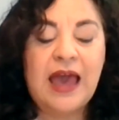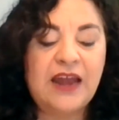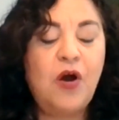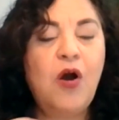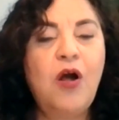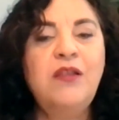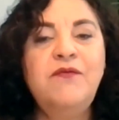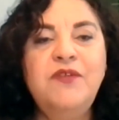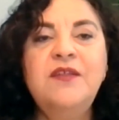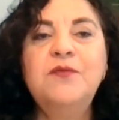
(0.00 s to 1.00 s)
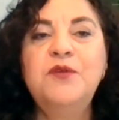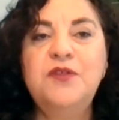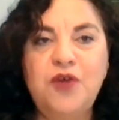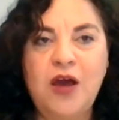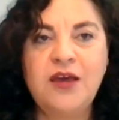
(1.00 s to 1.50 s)
And all of this was
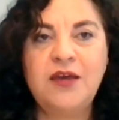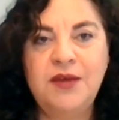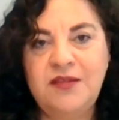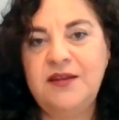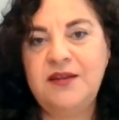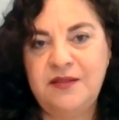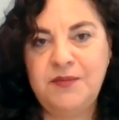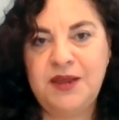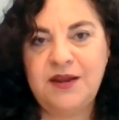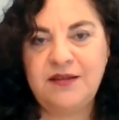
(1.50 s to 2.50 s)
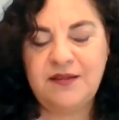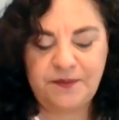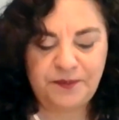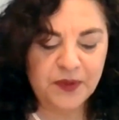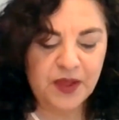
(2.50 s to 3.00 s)
documented in the minutes.
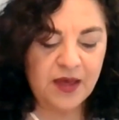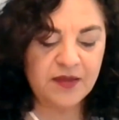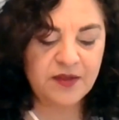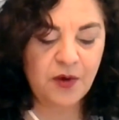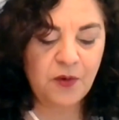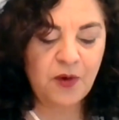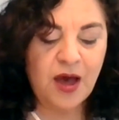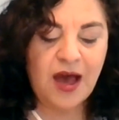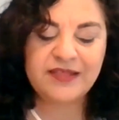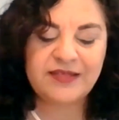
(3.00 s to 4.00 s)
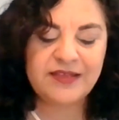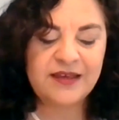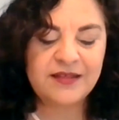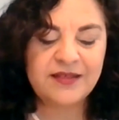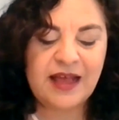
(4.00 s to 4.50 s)
So I
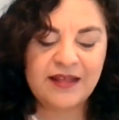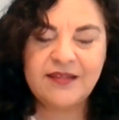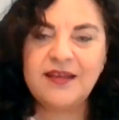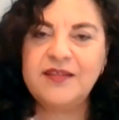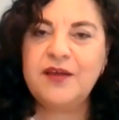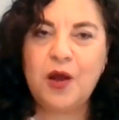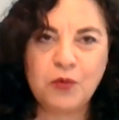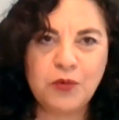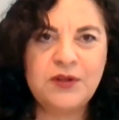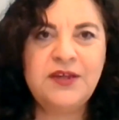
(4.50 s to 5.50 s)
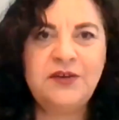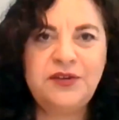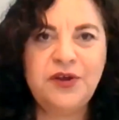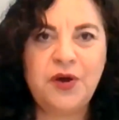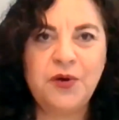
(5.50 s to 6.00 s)
think that sets a really
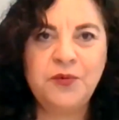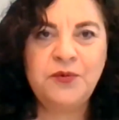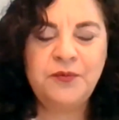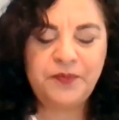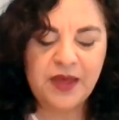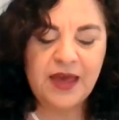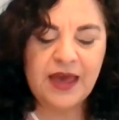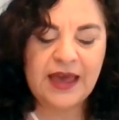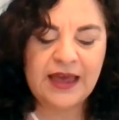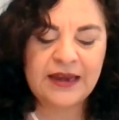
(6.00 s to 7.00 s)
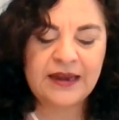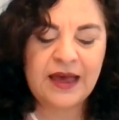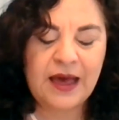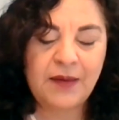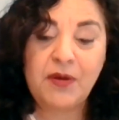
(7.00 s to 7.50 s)
good tone and
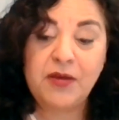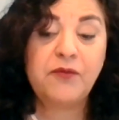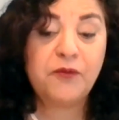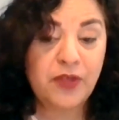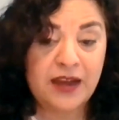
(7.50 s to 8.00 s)
for